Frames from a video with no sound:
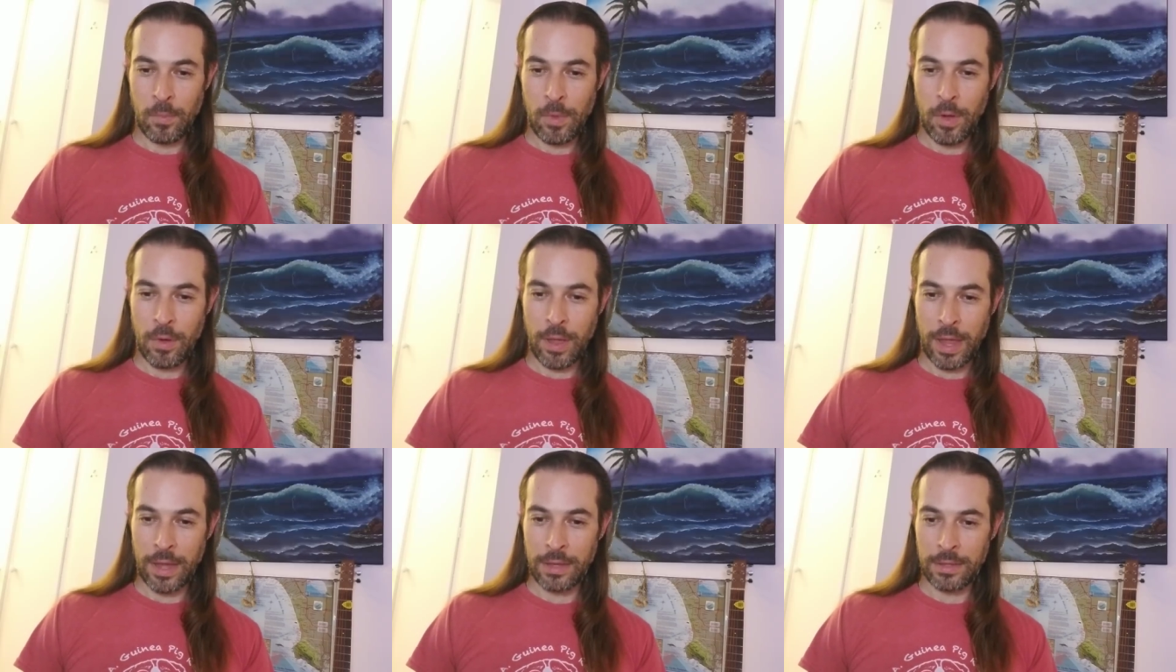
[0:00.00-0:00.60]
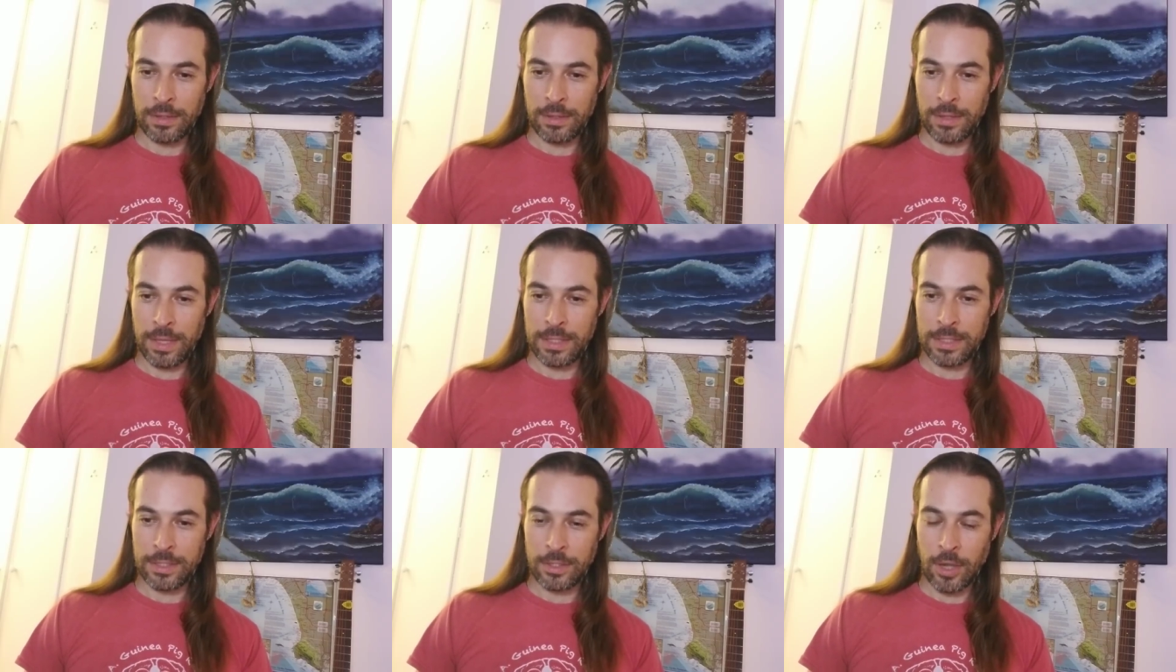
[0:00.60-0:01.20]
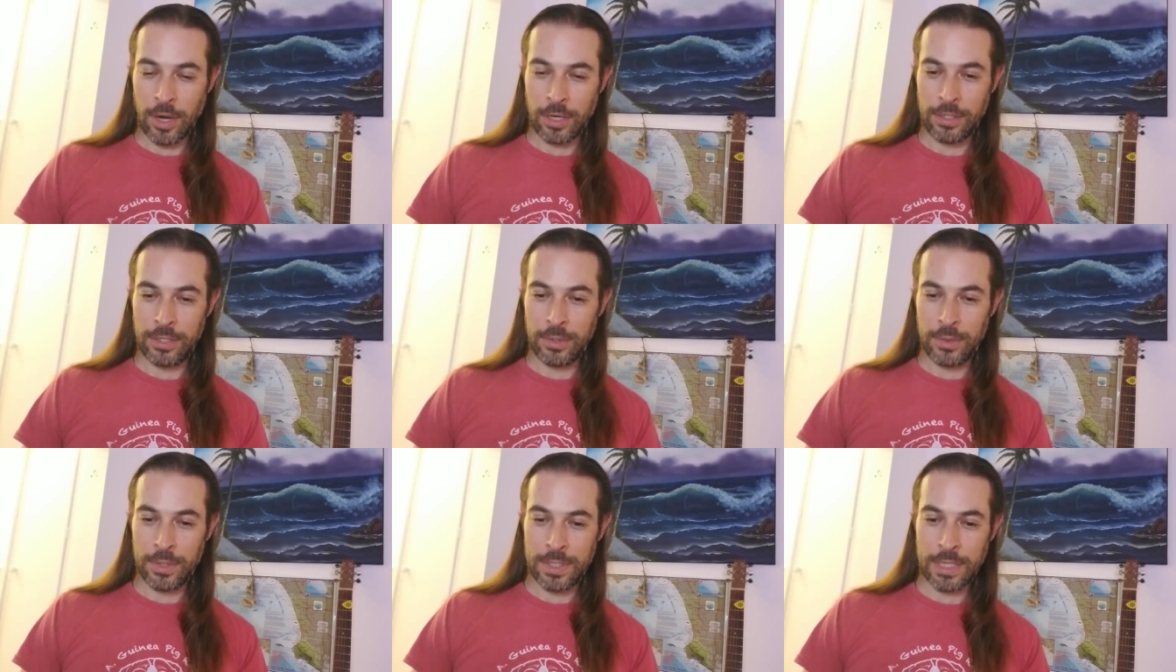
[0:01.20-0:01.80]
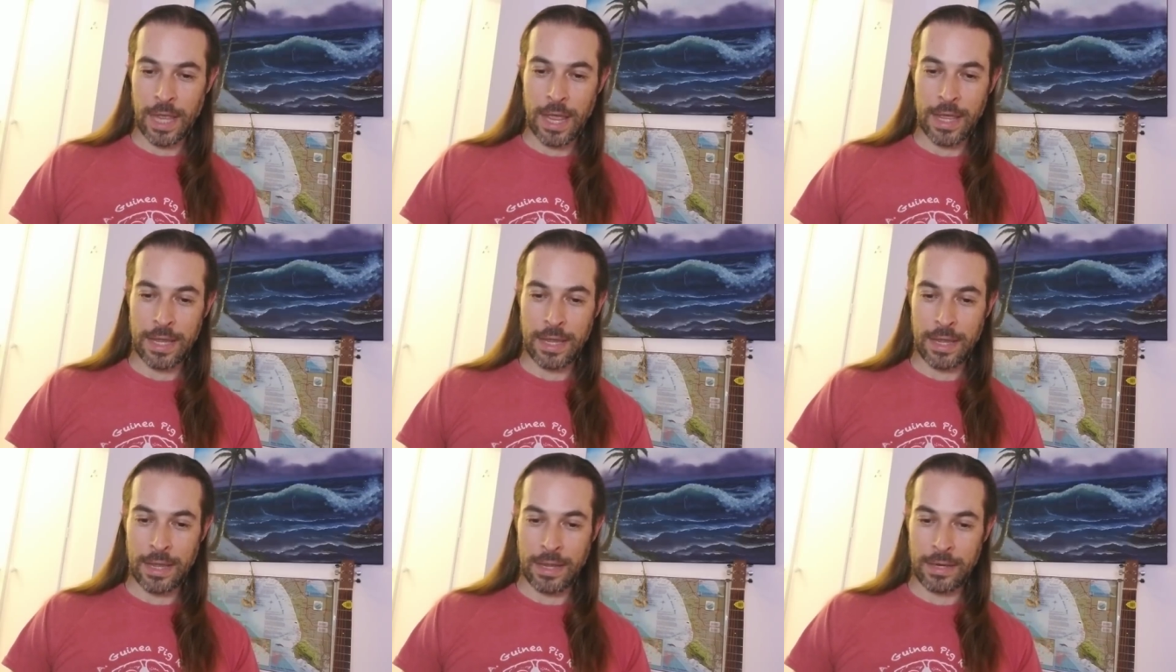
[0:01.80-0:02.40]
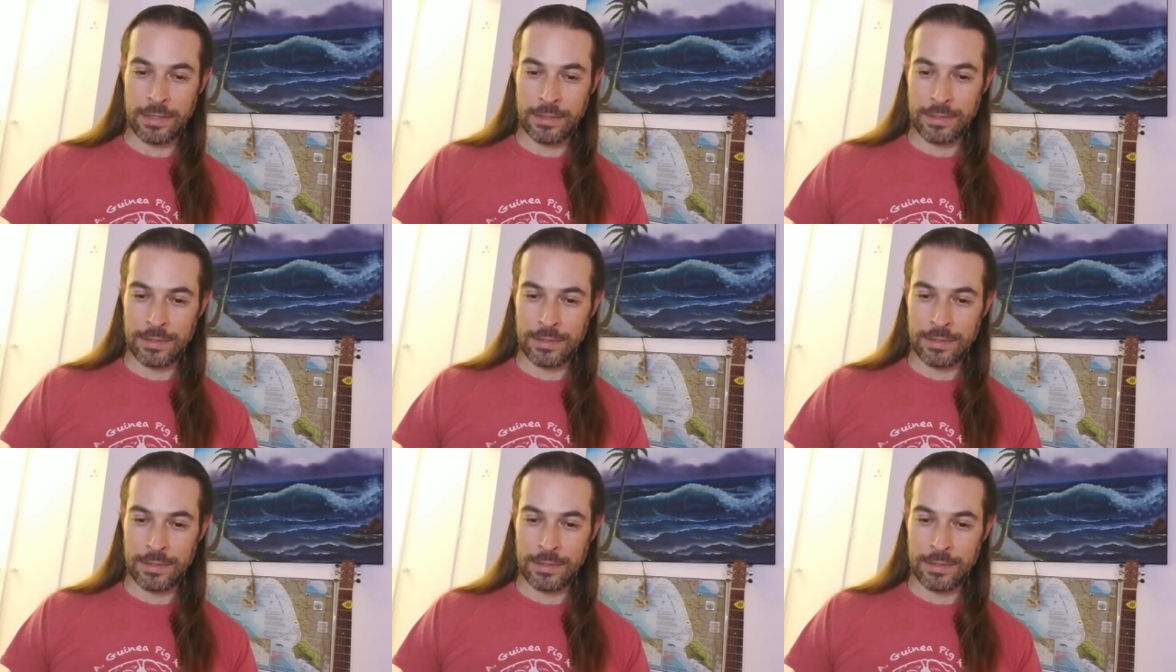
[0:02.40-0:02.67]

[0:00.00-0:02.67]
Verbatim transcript: okay, let's talk to Cyan.